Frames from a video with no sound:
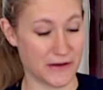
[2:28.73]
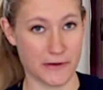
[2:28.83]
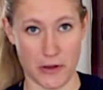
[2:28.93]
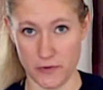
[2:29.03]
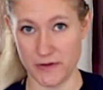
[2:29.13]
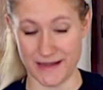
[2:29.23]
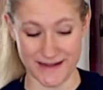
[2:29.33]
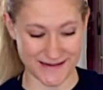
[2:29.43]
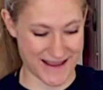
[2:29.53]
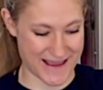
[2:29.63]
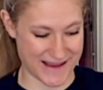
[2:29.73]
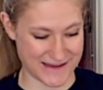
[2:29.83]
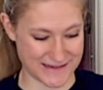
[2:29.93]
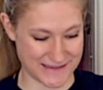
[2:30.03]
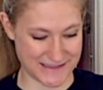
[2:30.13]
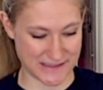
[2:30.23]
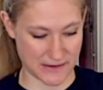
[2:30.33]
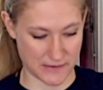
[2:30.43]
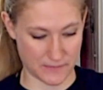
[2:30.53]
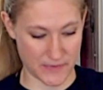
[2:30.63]
coconut and
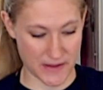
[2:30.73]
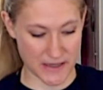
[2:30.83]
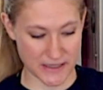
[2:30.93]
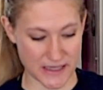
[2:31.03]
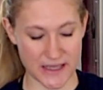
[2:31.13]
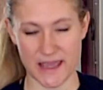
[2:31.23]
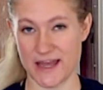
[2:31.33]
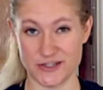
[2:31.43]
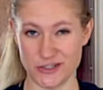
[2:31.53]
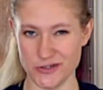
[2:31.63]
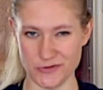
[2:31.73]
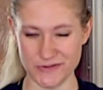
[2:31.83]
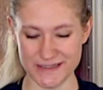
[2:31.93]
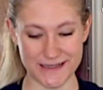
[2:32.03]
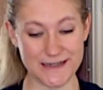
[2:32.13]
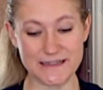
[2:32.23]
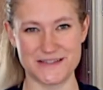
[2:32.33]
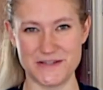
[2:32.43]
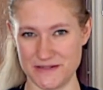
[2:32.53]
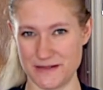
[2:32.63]
some cashews
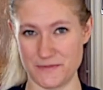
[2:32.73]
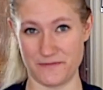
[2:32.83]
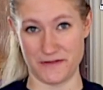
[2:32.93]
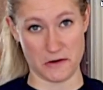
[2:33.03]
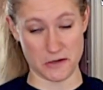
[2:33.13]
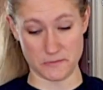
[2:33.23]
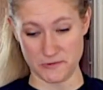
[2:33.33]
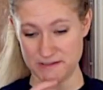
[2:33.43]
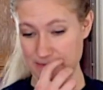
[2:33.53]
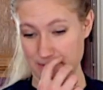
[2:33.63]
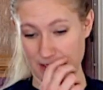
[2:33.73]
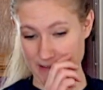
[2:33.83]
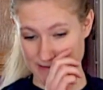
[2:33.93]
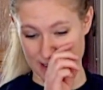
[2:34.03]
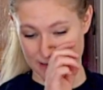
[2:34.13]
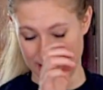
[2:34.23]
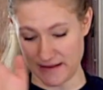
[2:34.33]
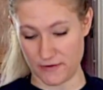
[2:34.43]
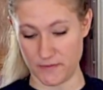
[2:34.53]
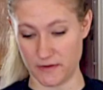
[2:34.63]
to some of the caramels, because I think
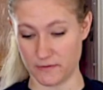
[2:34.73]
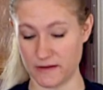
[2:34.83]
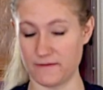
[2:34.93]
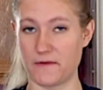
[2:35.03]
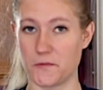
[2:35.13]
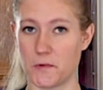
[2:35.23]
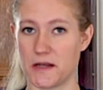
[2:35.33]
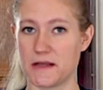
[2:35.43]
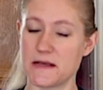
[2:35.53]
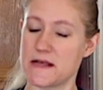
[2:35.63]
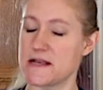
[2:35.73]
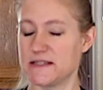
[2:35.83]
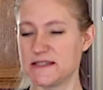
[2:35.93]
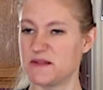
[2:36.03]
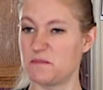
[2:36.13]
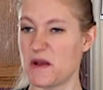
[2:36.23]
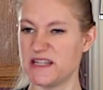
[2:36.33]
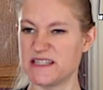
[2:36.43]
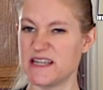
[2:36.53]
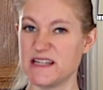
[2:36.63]
that would be a really fun way to
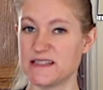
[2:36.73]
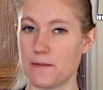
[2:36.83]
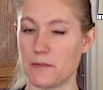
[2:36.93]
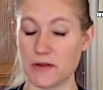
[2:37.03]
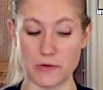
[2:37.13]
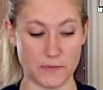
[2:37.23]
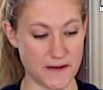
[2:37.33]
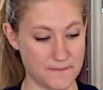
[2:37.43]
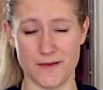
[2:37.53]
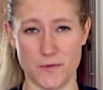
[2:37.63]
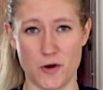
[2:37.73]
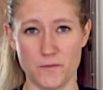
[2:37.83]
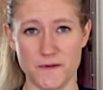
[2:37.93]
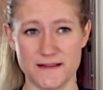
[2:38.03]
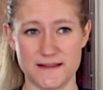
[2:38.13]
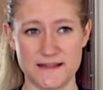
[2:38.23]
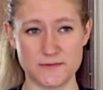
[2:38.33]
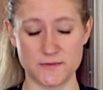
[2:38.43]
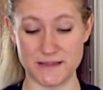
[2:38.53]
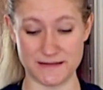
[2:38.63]
spice things up a little bit. I'm hoping that these
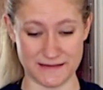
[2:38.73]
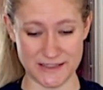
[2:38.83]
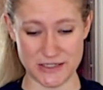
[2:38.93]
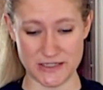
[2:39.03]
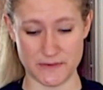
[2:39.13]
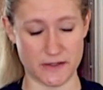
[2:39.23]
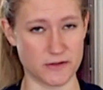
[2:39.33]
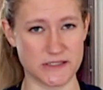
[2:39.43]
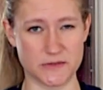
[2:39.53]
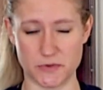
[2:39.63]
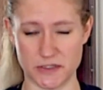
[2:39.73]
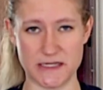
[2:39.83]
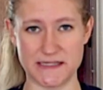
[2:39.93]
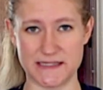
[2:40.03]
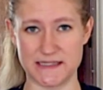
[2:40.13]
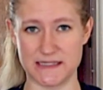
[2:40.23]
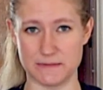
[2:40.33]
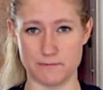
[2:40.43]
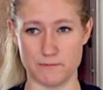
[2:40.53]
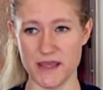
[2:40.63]
will be delicious, but also pretty easy to
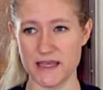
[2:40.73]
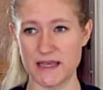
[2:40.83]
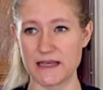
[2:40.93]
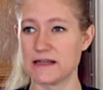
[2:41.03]
make,